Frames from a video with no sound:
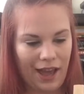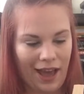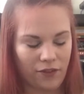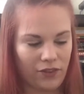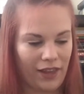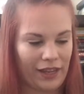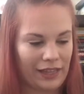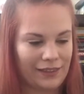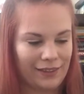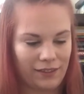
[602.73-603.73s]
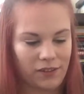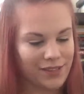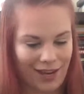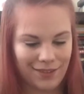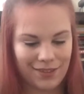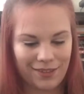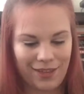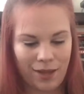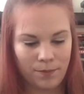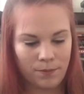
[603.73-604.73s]
have like little dents in
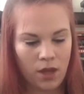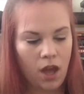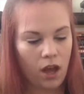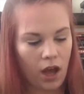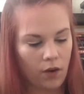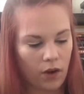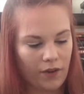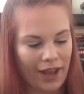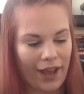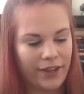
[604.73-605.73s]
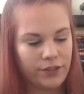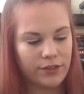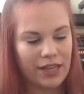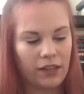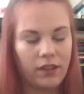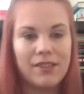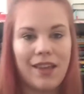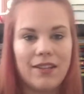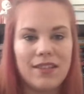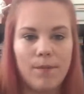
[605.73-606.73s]
them. Oh, okay, I do see. It looks
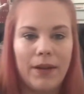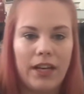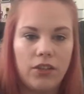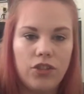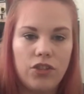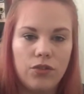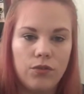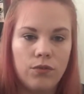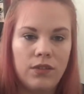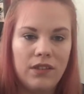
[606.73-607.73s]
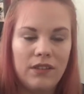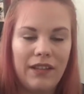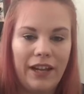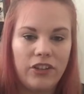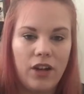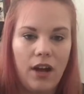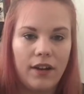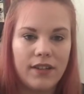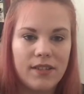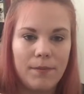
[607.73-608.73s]
like somebody chewed, like a
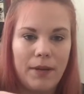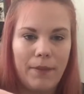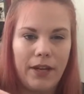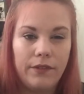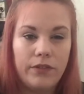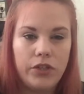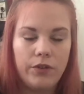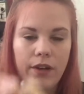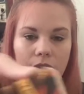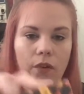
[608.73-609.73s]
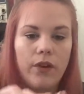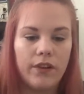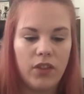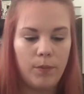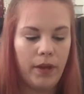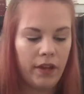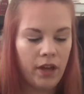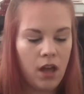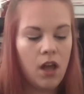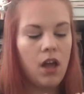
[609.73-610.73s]
dog or somebody might have chewed on the corner of the
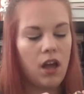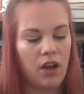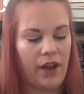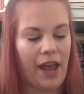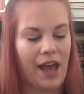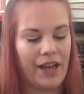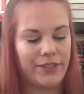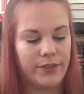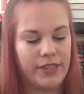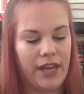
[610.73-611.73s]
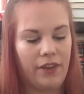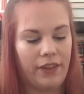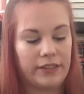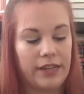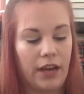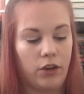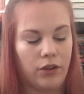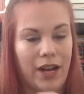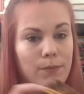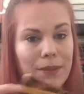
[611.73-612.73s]
book. Okay, I do see how that's not
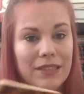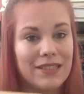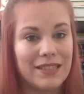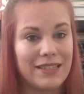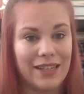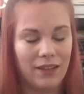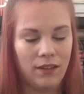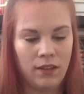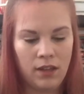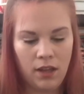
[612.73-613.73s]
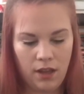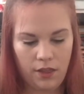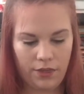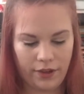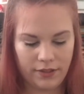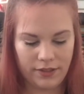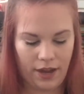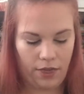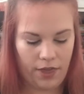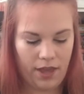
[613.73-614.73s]
great, but still, there's
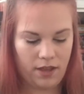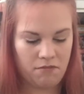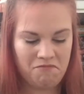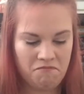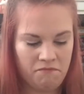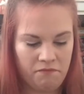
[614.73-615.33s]
nothing.